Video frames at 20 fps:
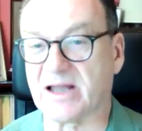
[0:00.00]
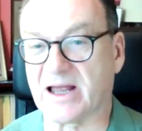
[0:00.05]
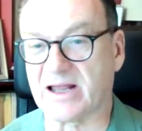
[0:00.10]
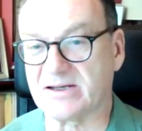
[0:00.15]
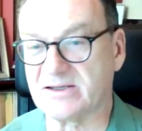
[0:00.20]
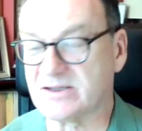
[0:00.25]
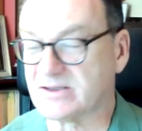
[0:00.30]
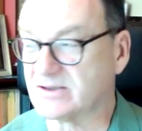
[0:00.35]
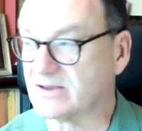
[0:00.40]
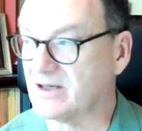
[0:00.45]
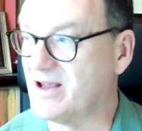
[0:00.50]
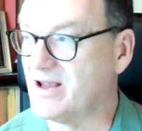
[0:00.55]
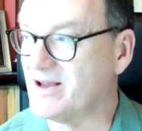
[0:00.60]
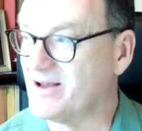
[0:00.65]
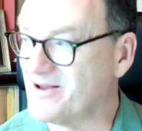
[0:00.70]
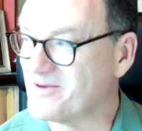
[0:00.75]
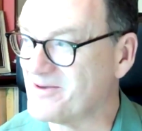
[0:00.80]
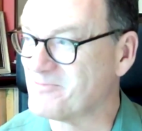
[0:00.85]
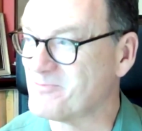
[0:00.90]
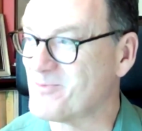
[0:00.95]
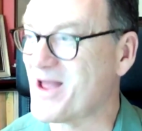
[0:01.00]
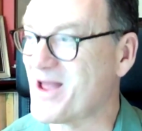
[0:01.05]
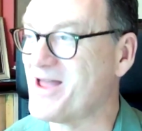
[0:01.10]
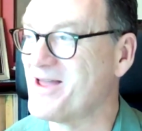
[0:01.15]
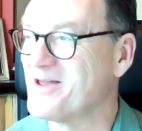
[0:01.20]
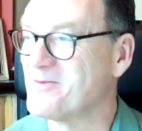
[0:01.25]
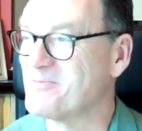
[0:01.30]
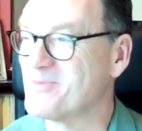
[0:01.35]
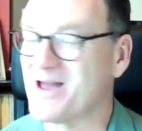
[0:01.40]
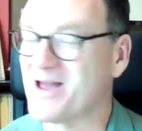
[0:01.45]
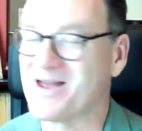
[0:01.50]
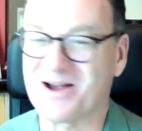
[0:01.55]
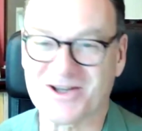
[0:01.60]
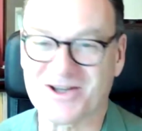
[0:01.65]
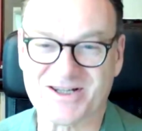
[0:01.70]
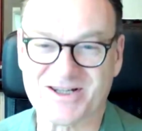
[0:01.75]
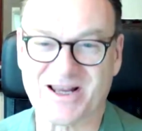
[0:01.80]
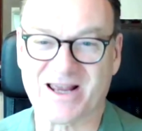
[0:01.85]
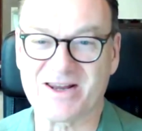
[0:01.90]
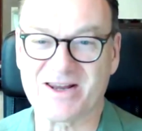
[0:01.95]
and may
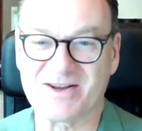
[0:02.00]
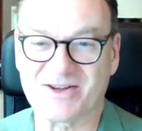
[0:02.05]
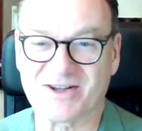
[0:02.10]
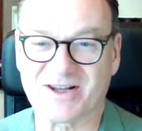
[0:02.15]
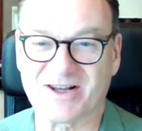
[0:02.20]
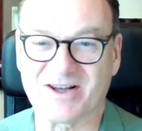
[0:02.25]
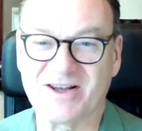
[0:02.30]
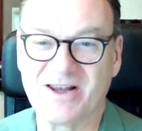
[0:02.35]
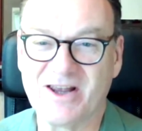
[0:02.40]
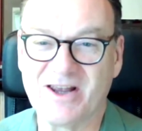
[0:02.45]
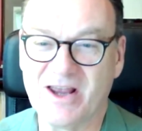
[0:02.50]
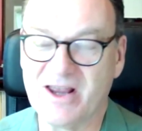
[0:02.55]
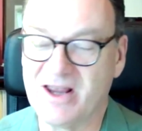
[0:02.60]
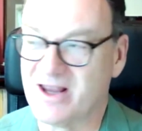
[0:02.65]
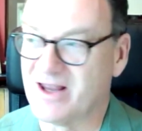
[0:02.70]
I say that